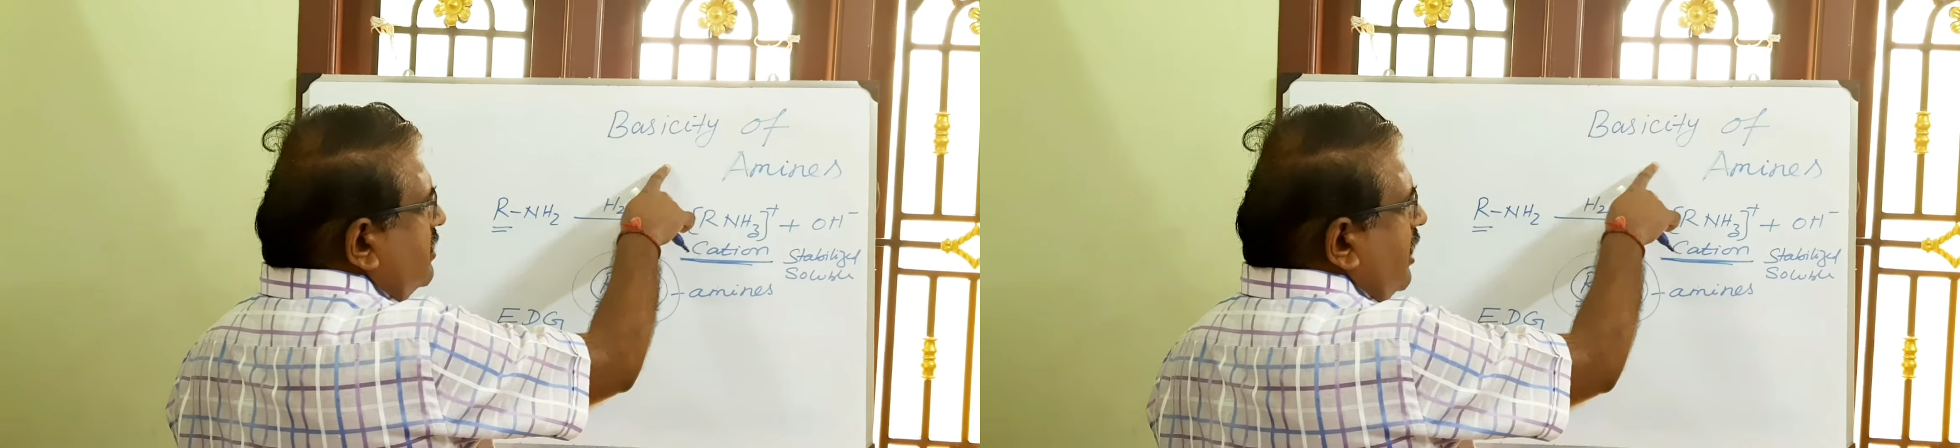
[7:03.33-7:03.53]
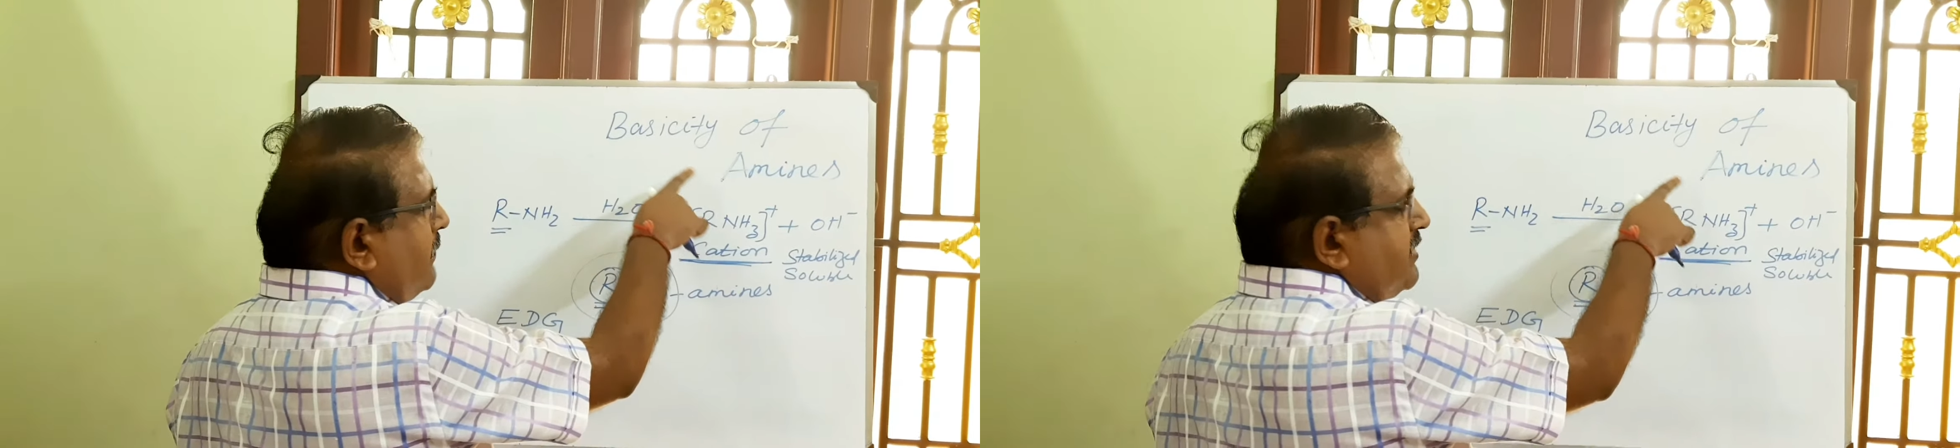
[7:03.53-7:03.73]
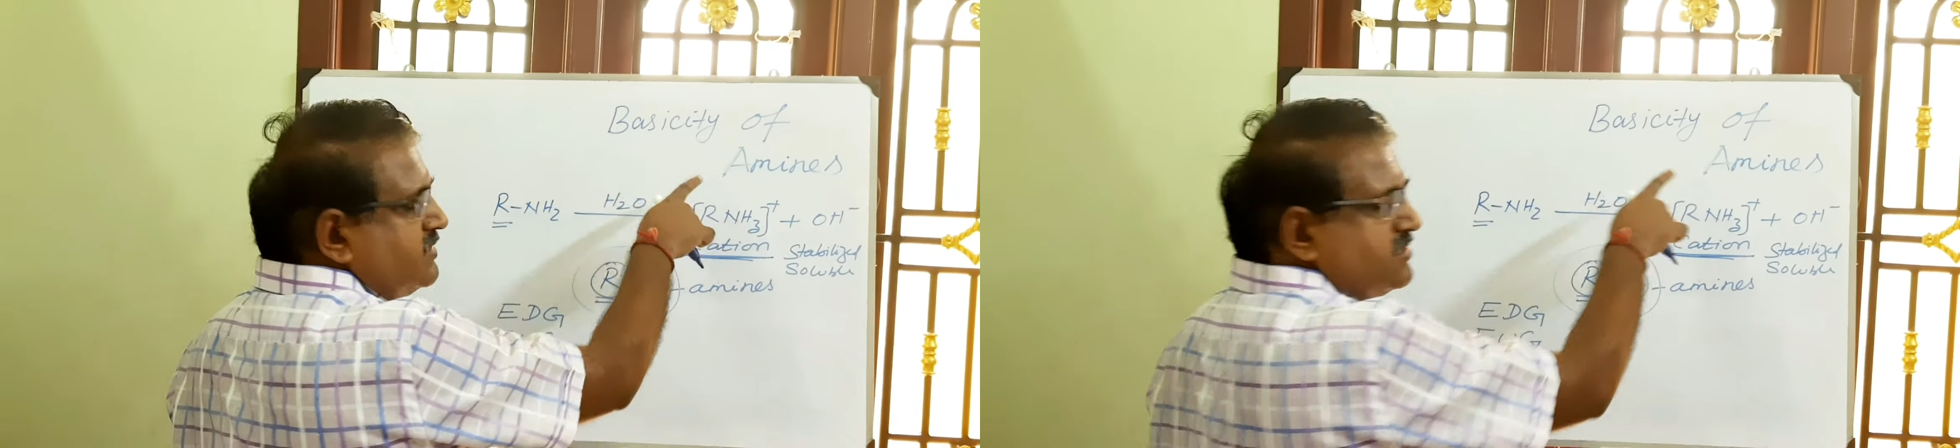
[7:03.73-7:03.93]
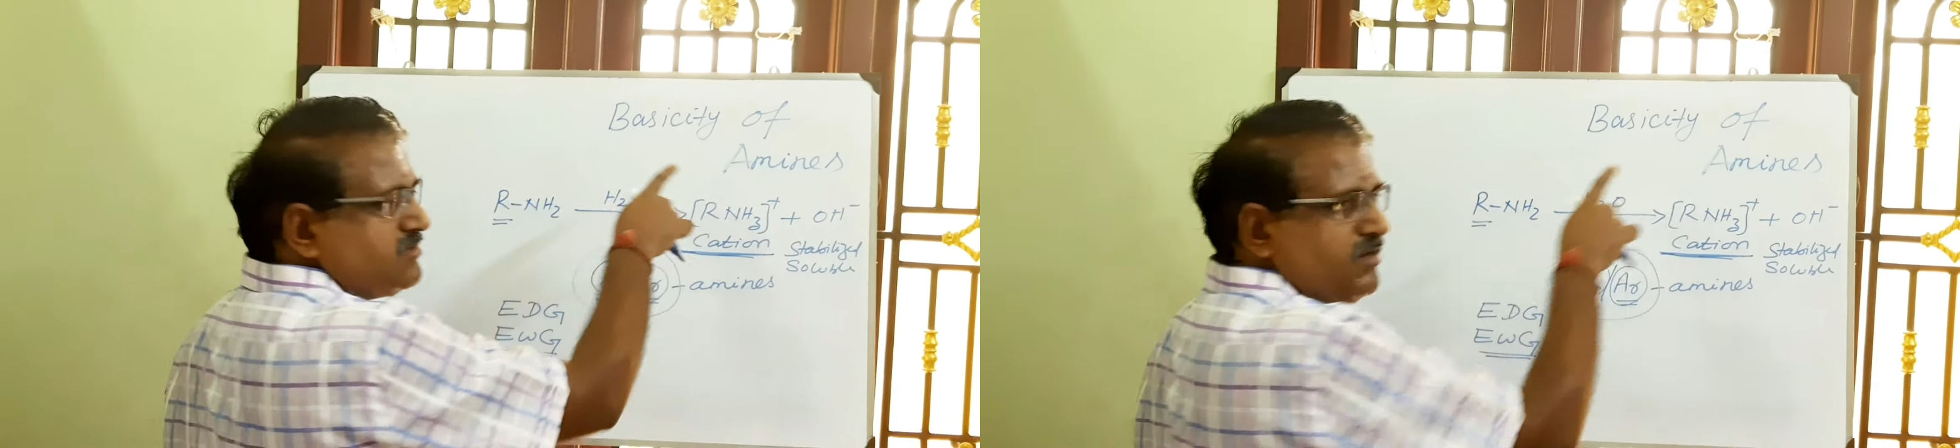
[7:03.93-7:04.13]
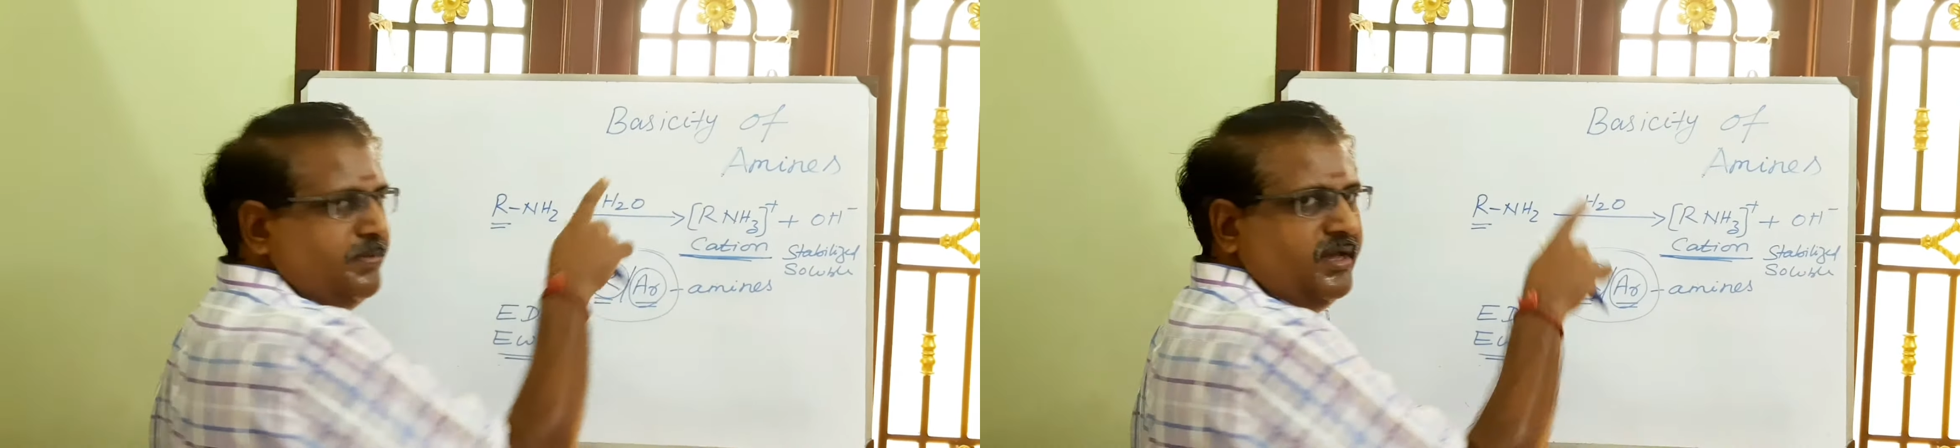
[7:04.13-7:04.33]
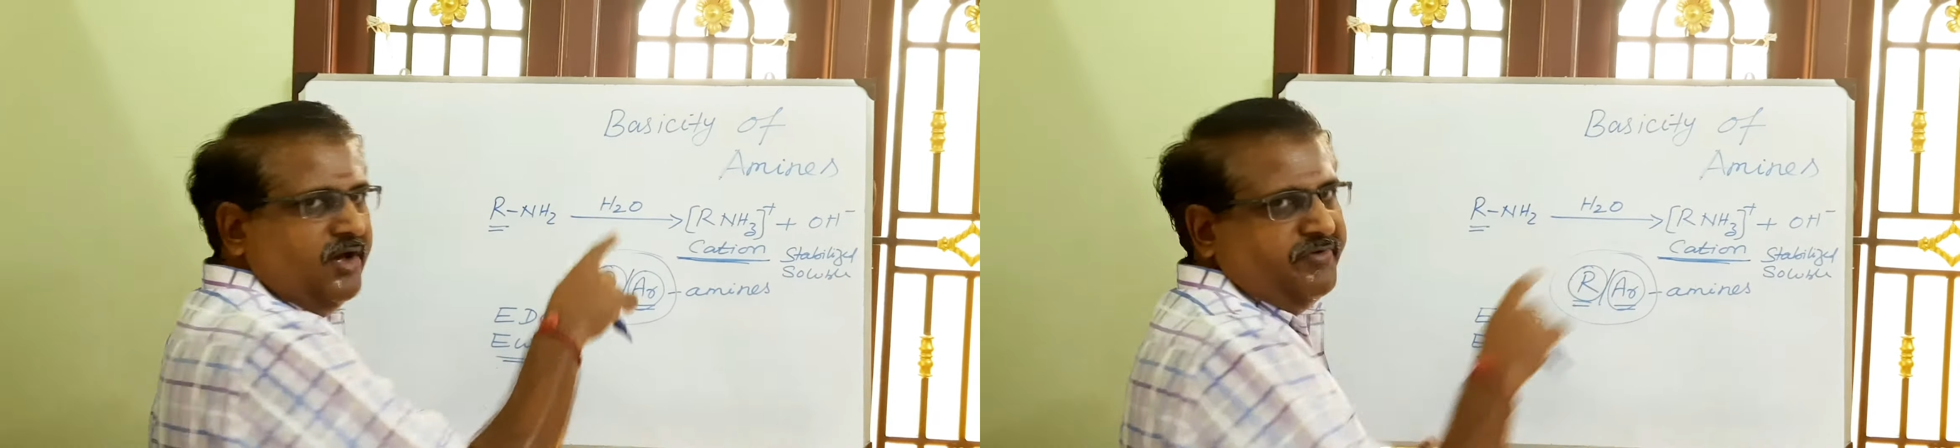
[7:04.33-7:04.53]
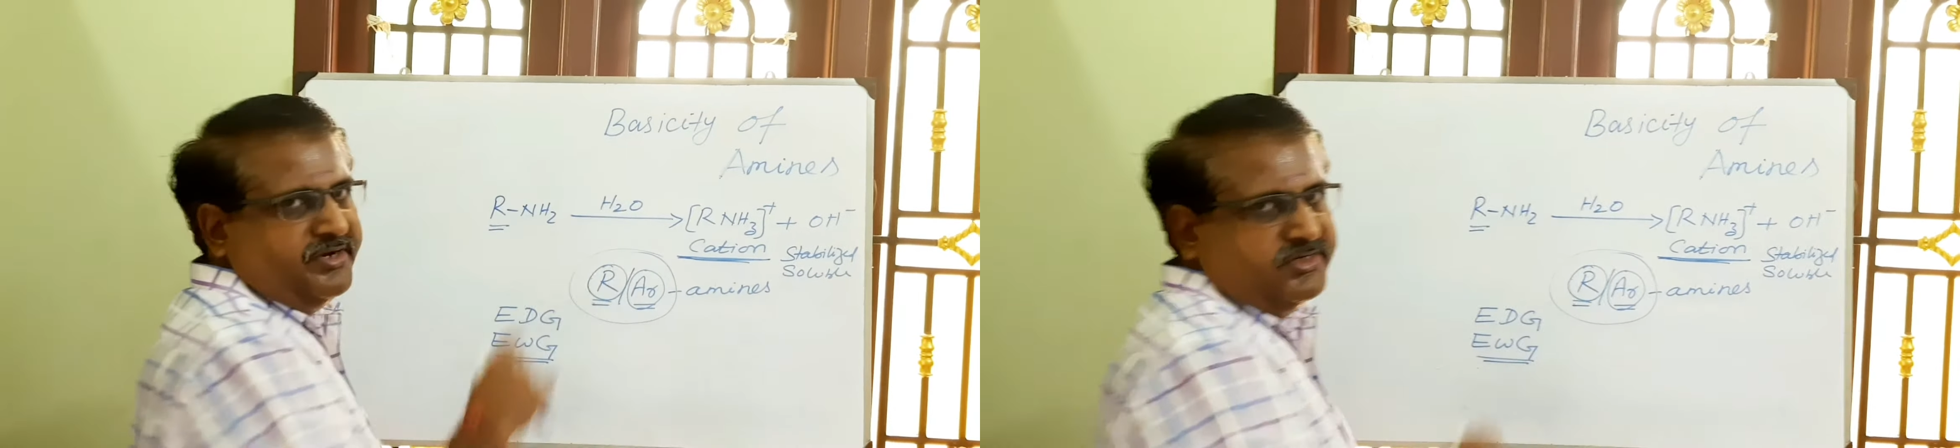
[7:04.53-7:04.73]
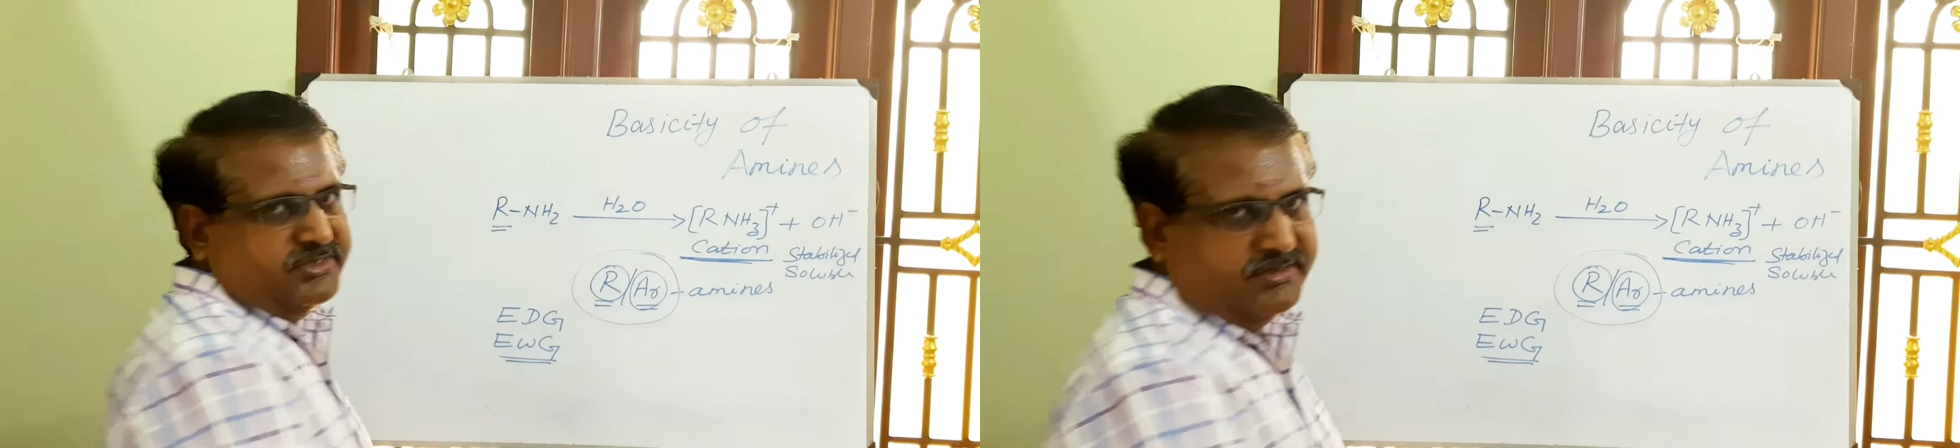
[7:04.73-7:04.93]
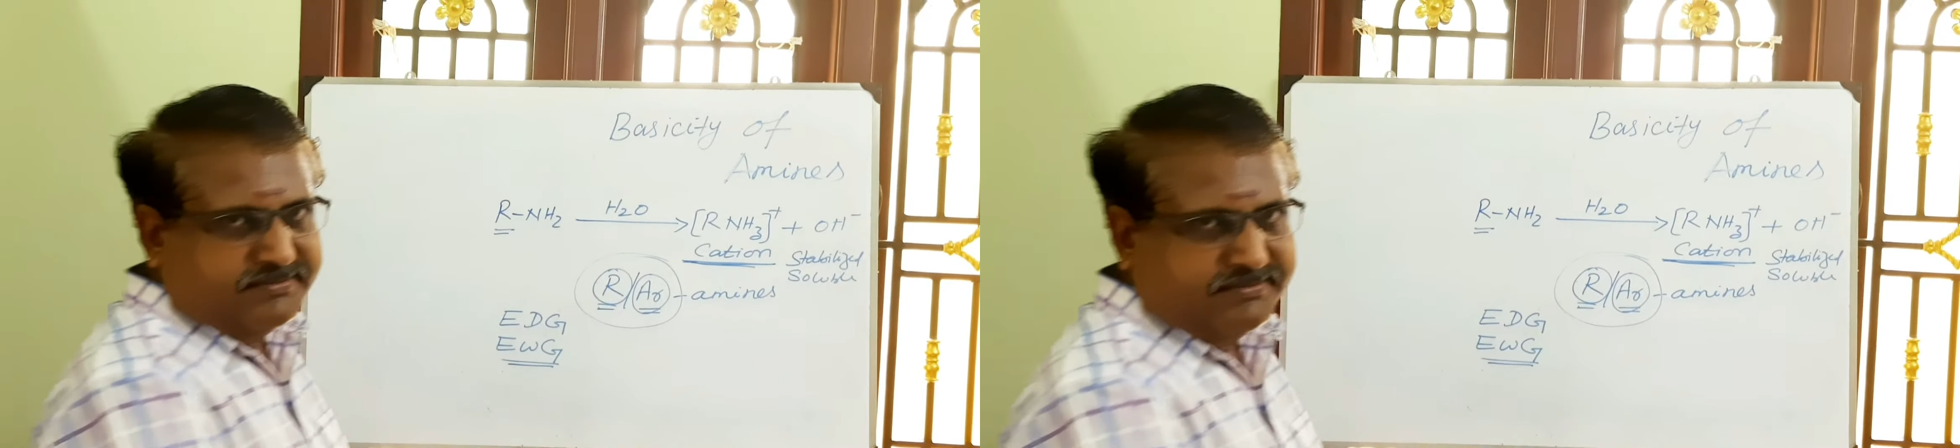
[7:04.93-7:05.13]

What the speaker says: amines will be affected.